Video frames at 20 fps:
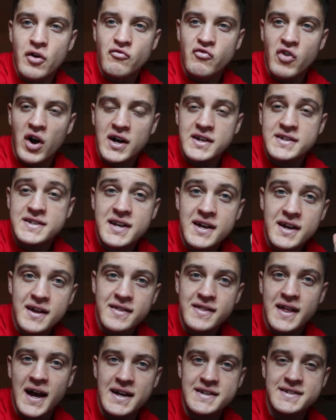Right,
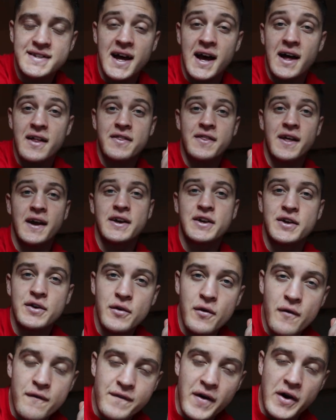that is that. Thank
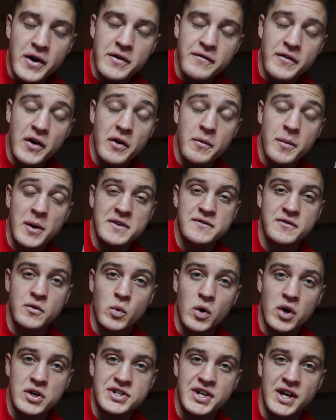you very, very much for
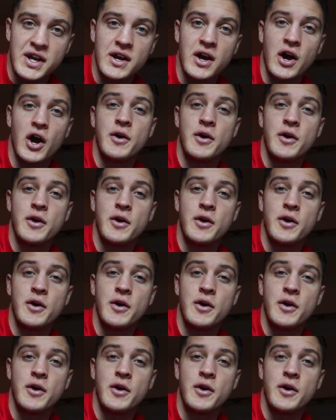watching.